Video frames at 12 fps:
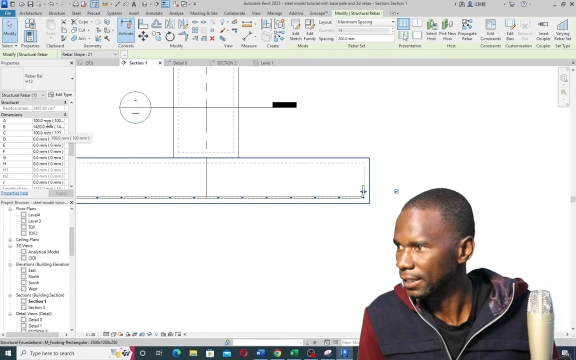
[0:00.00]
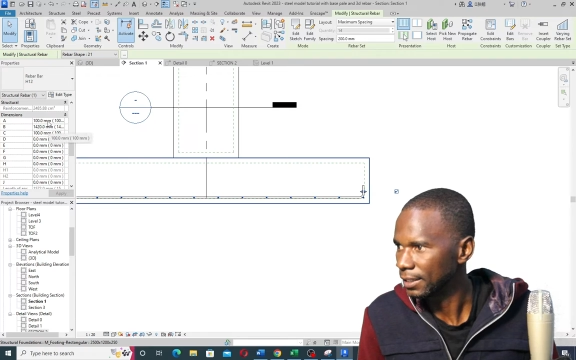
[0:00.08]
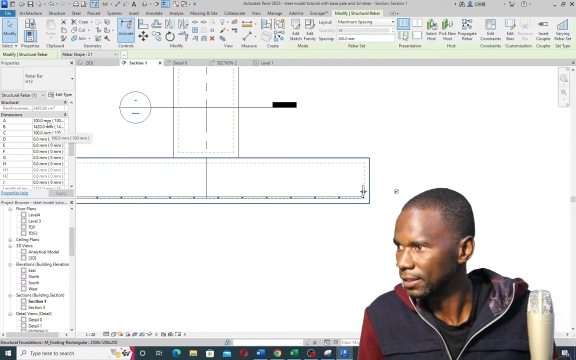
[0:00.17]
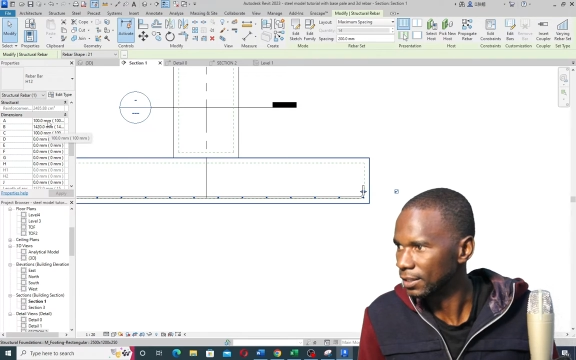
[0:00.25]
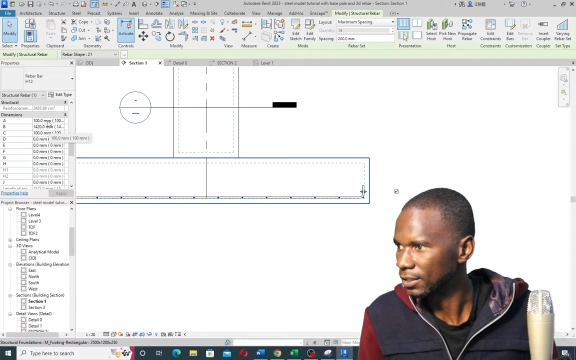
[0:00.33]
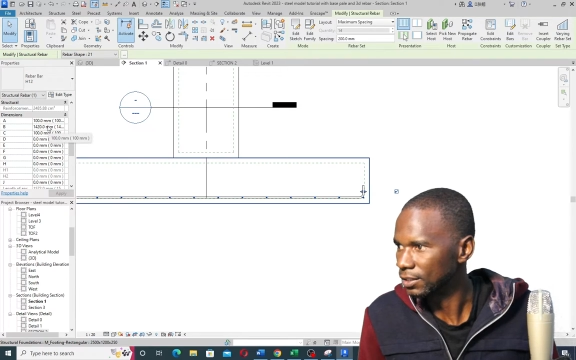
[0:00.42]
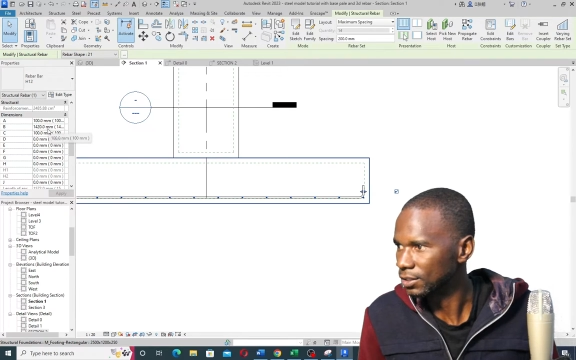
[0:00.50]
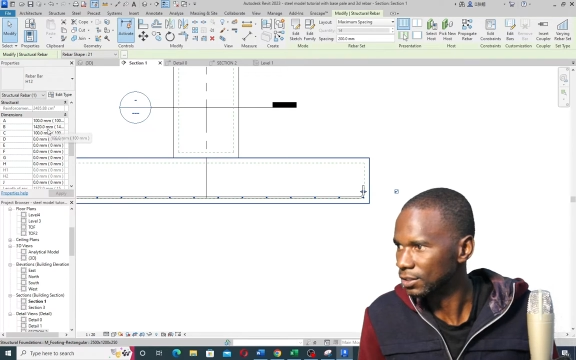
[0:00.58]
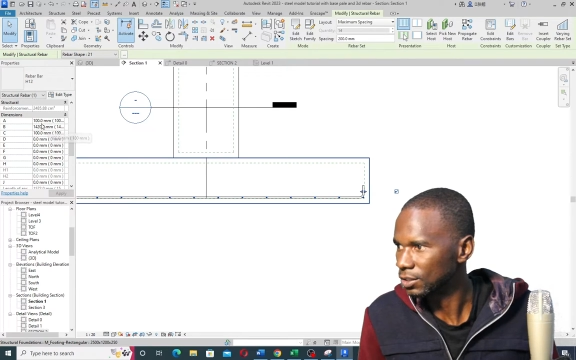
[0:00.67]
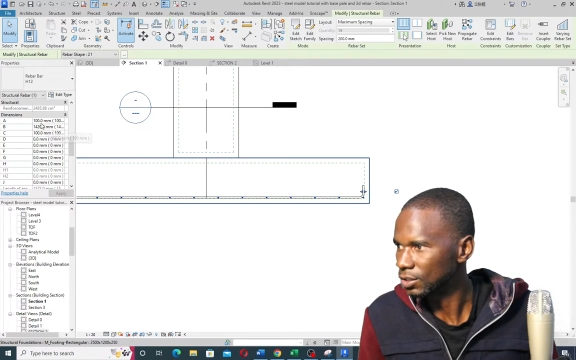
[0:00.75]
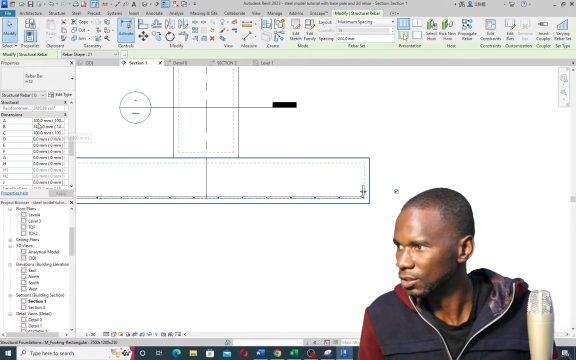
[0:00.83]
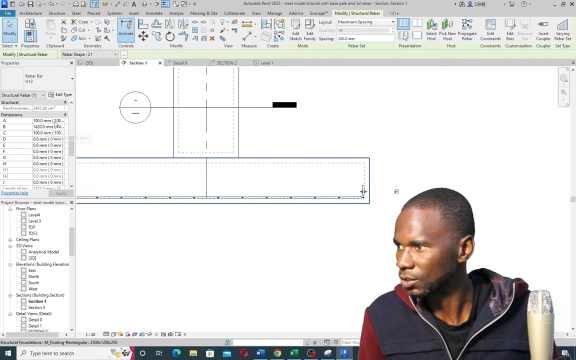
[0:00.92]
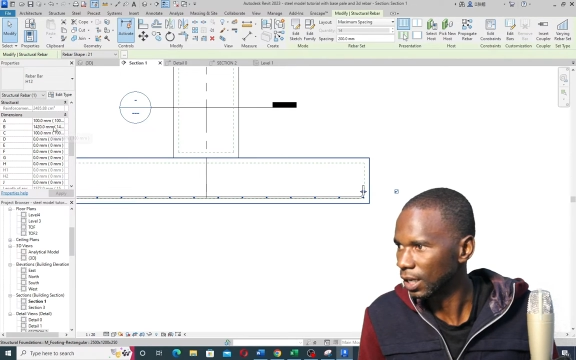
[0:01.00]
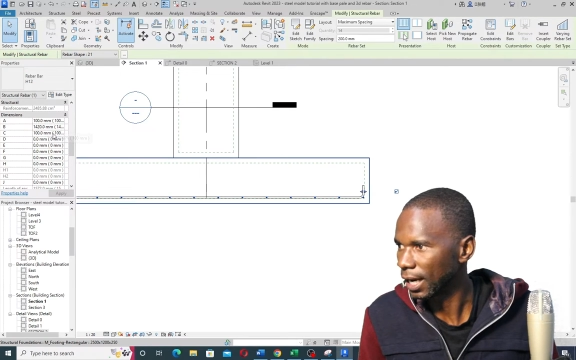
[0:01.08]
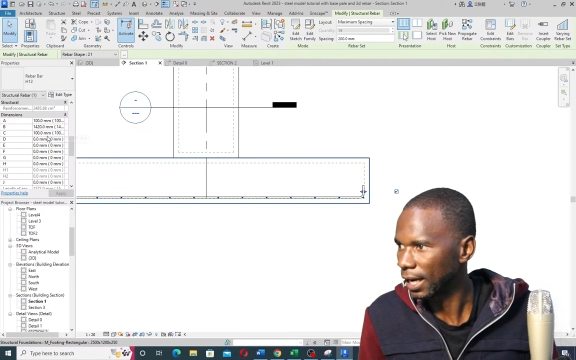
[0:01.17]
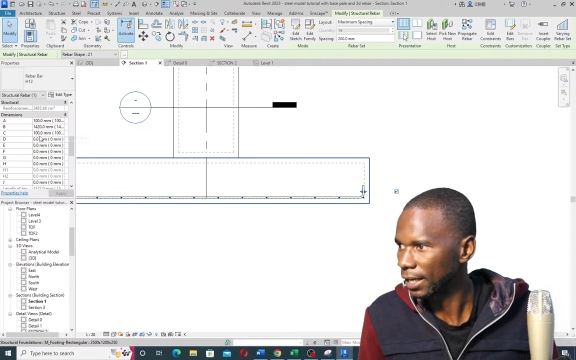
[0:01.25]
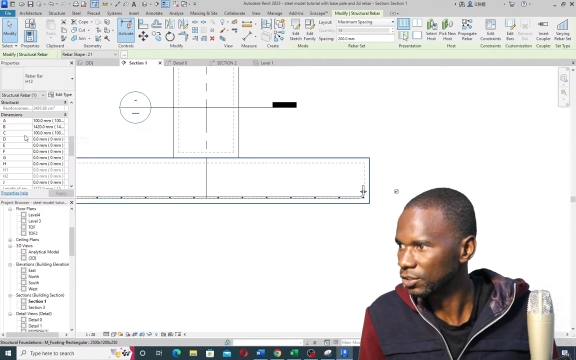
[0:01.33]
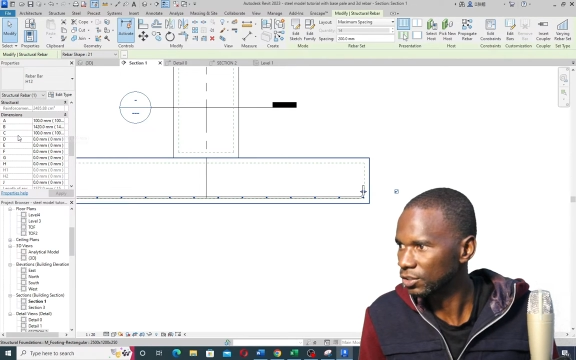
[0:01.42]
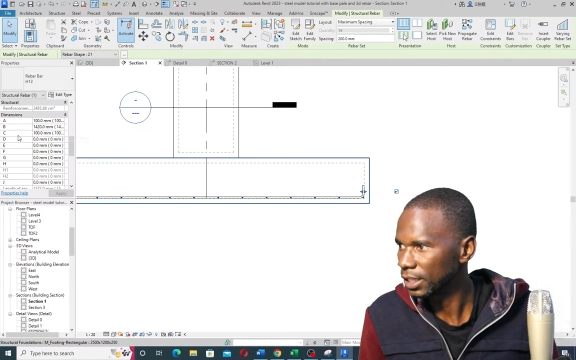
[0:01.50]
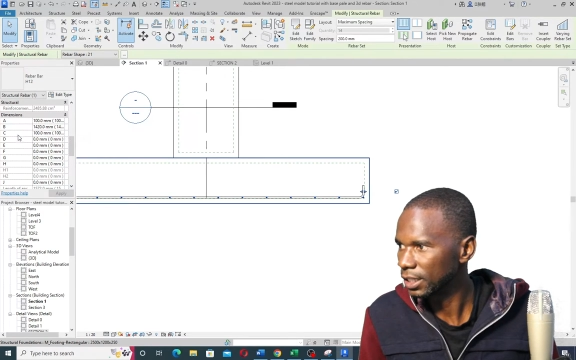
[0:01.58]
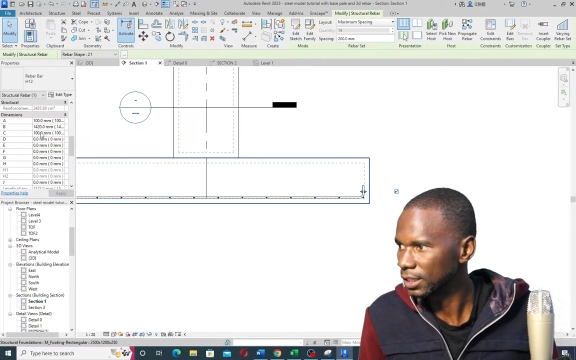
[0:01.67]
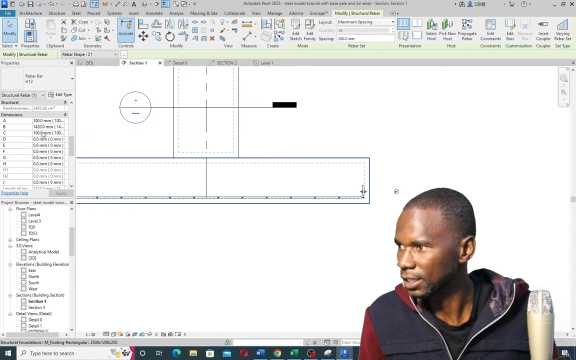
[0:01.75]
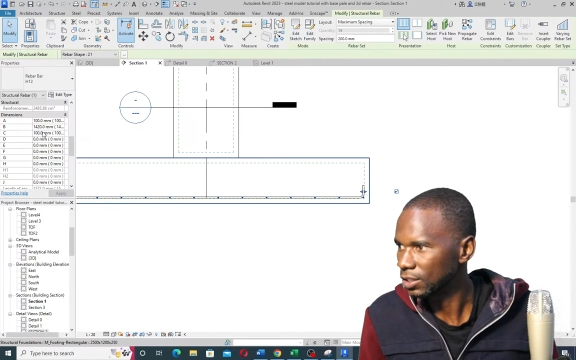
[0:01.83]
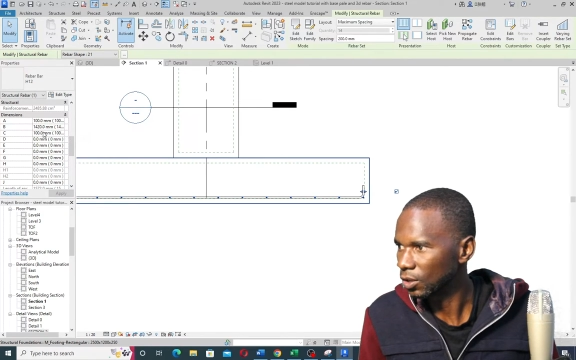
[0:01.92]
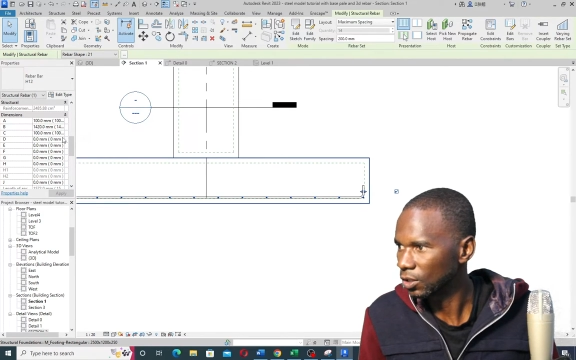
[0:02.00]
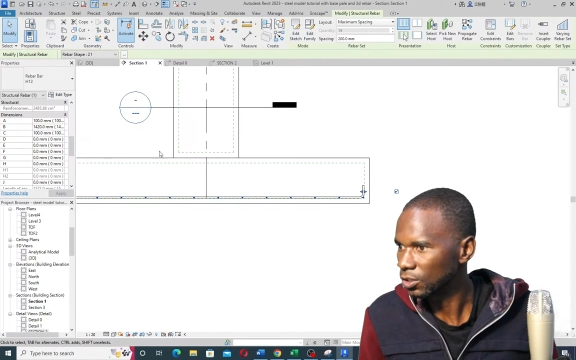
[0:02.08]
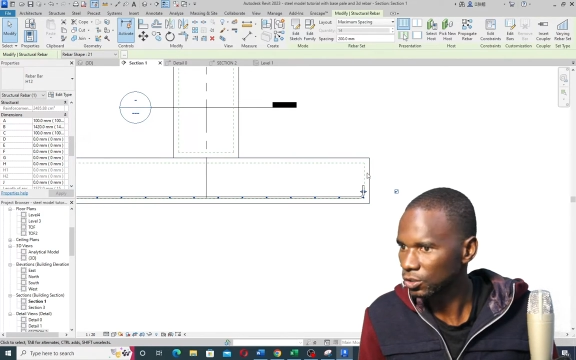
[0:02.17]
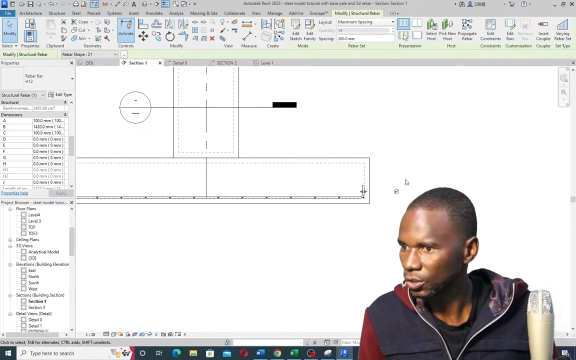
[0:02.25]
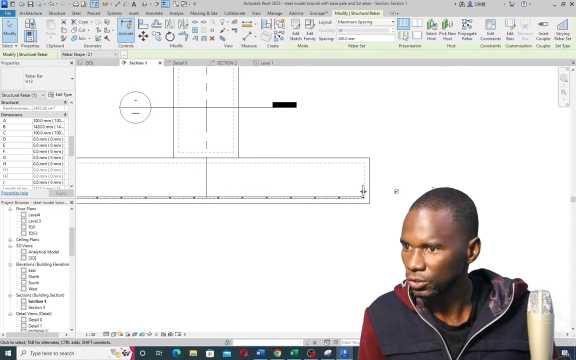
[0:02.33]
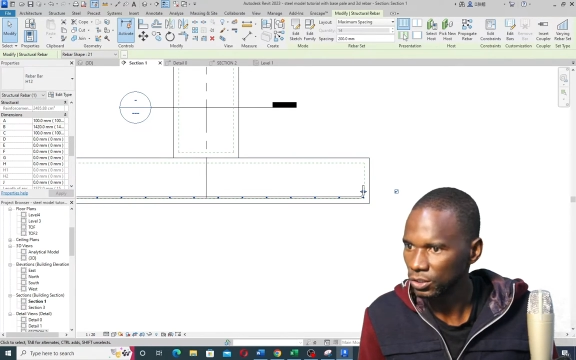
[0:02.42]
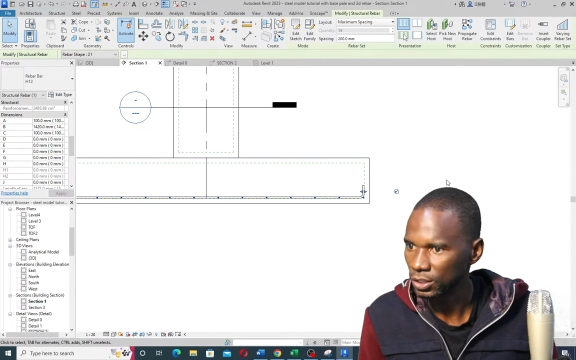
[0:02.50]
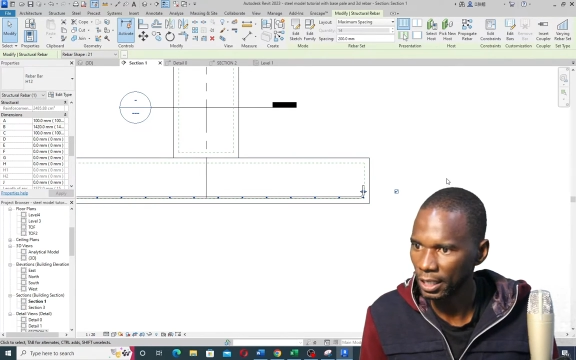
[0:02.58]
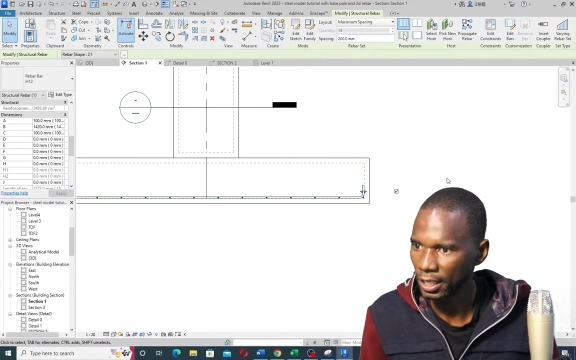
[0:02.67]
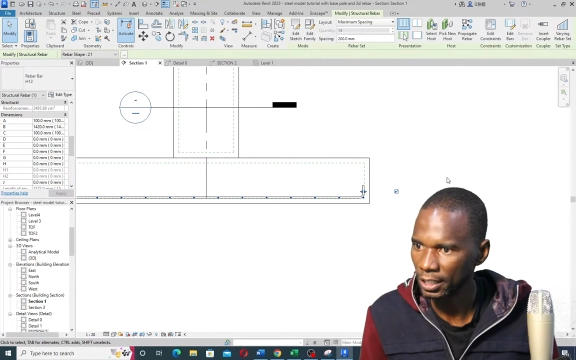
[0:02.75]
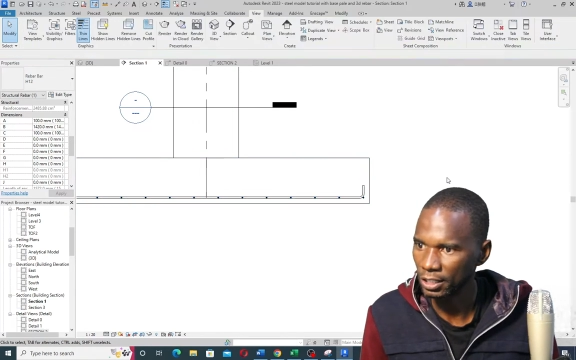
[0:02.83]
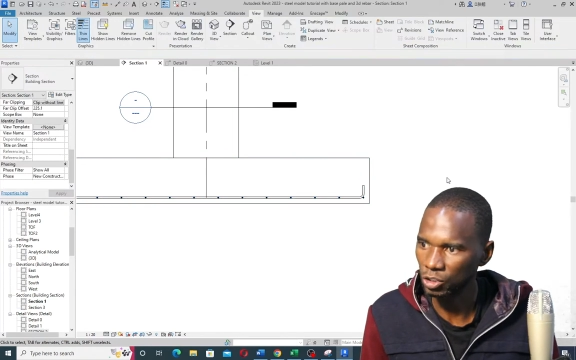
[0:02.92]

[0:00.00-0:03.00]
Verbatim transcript: is 100 and also C is 100.